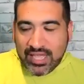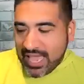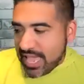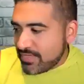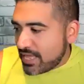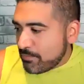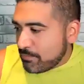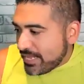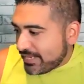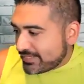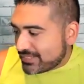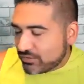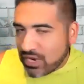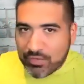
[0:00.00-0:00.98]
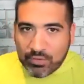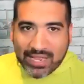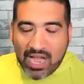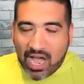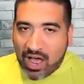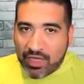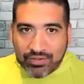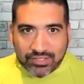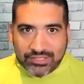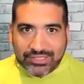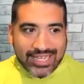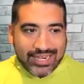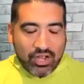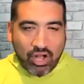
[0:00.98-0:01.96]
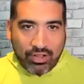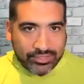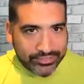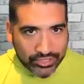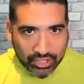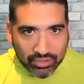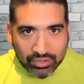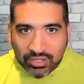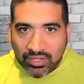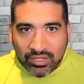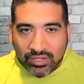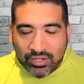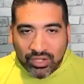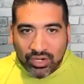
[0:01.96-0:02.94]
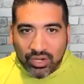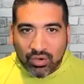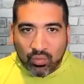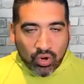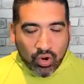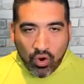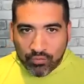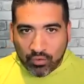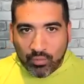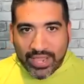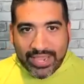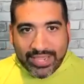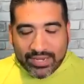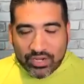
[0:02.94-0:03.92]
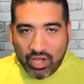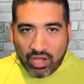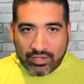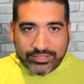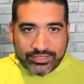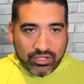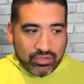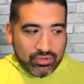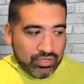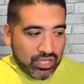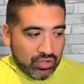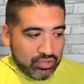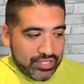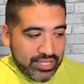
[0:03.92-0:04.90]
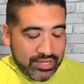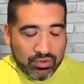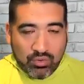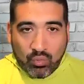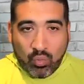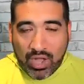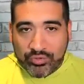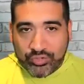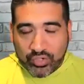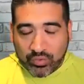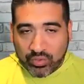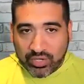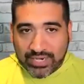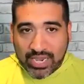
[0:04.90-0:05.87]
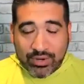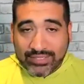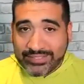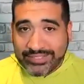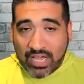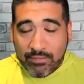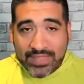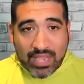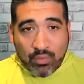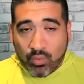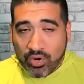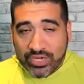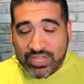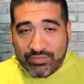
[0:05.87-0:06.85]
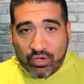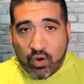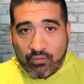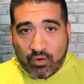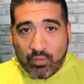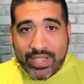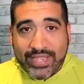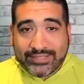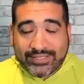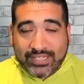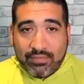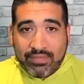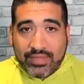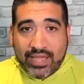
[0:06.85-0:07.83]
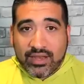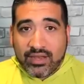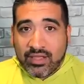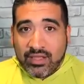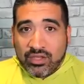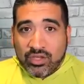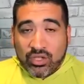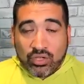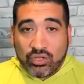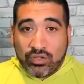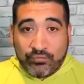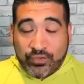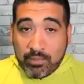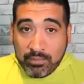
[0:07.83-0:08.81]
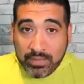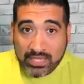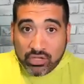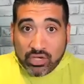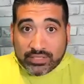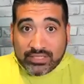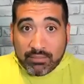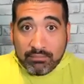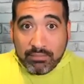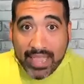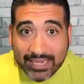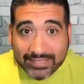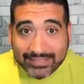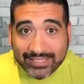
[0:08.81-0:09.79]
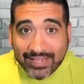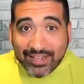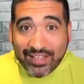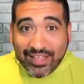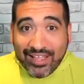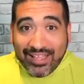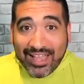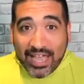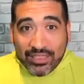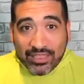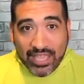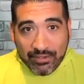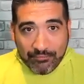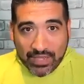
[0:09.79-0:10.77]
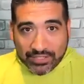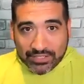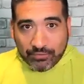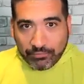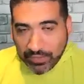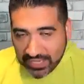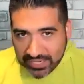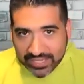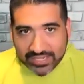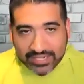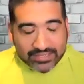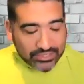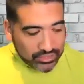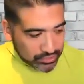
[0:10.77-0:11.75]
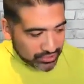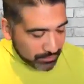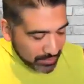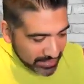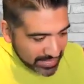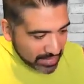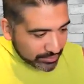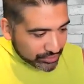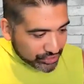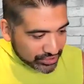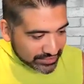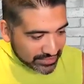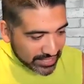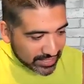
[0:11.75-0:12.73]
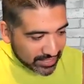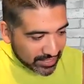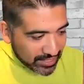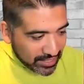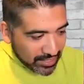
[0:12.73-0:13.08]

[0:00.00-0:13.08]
and then being surrounded by others that also, you know, were overweight and also, you know, didn't want to work out. And some that weren't even overweight, some that to me looked amazing and they felt defeated. And so to me, I was just like,